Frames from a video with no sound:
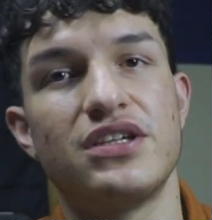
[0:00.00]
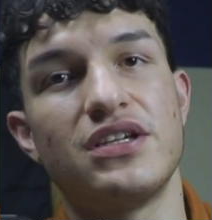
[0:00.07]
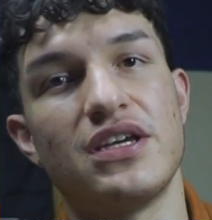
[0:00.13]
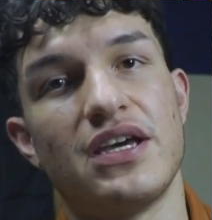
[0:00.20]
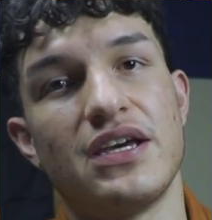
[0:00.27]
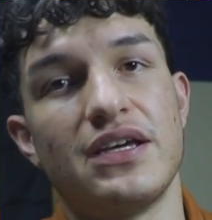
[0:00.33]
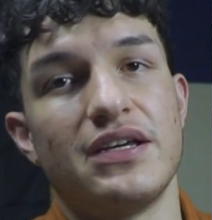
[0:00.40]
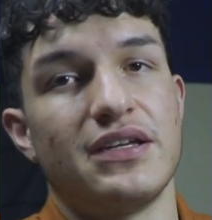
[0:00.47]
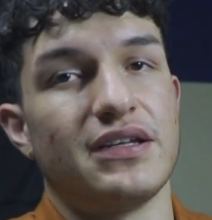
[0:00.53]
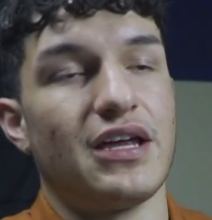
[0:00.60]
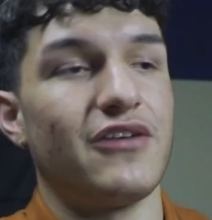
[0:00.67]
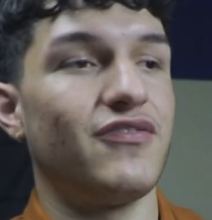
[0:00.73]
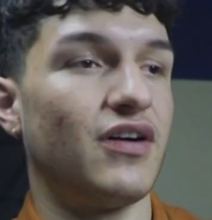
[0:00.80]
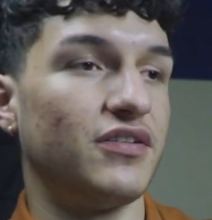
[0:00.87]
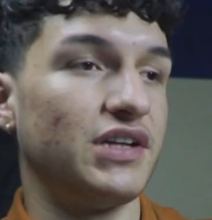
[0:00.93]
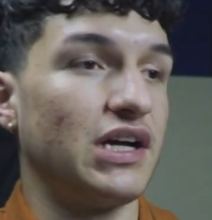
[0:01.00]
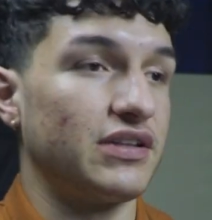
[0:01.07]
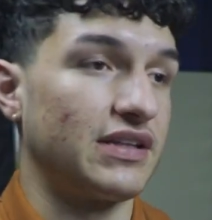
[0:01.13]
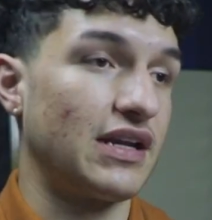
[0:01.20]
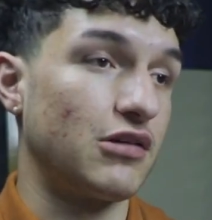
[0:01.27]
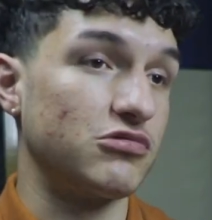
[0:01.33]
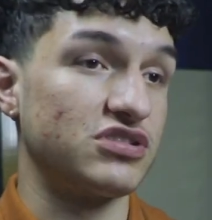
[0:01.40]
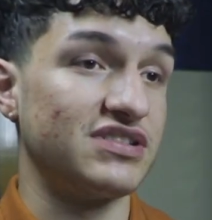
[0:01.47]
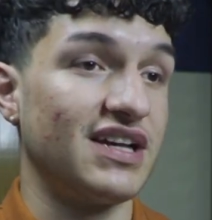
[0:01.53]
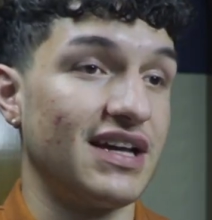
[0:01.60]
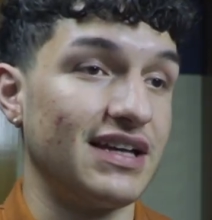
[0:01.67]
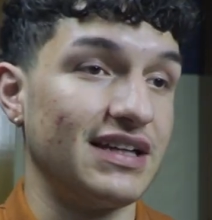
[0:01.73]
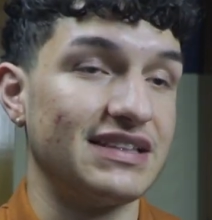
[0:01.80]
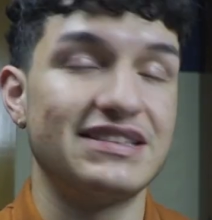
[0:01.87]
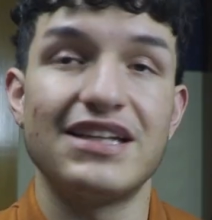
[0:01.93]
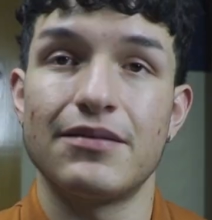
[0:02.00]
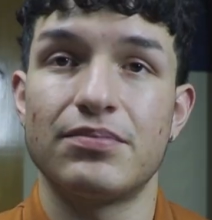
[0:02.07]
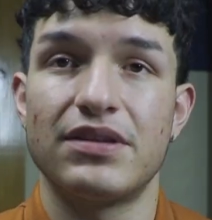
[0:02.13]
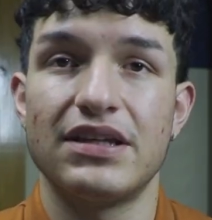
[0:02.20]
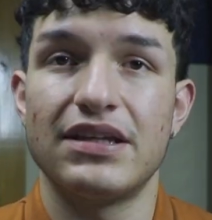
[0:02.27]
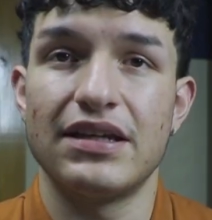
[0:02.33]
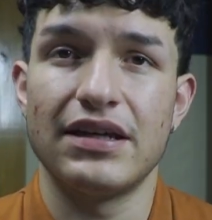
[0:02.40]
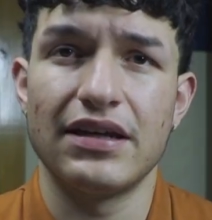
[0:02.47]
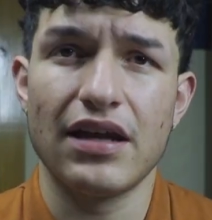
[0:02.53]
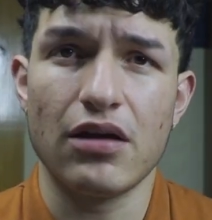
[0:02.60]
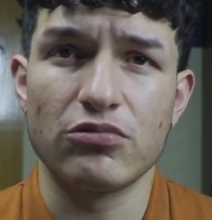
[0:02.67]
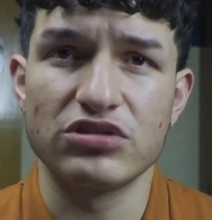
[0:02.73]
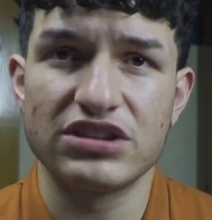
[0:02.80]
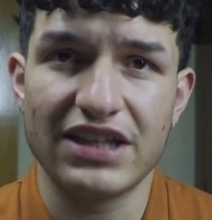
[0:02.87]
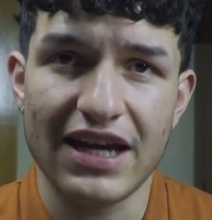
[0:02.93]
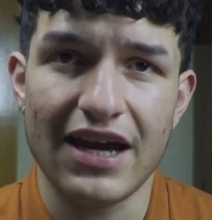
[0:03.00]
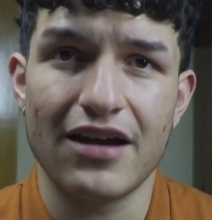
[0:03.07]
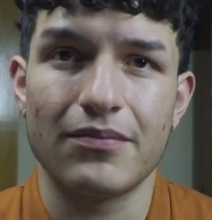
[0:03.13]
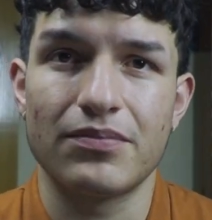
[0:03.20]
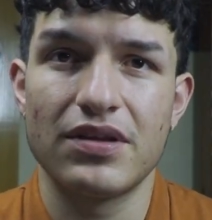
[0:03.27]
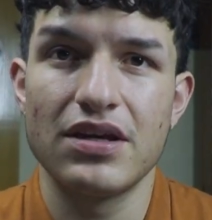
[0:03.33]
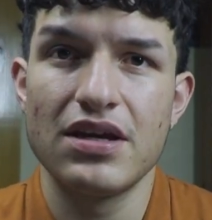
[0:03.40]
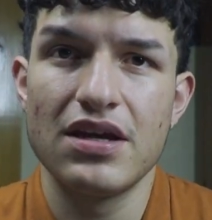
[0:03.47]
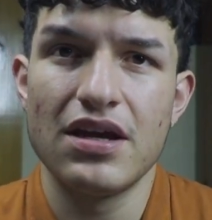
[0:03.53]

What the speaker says: and I found out that I was not accepted and I was capped,